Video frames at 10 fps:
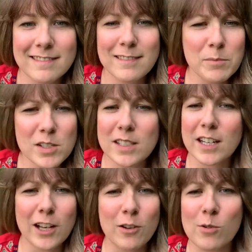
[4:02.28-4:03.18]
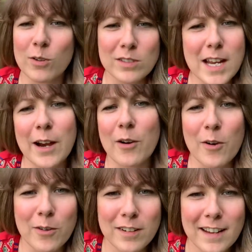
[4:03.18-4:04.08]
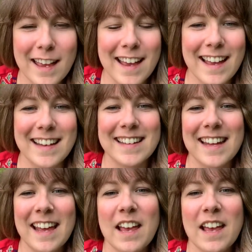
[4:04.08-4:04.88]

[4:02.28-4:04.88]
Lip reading: I'm just gonna Google tarot. And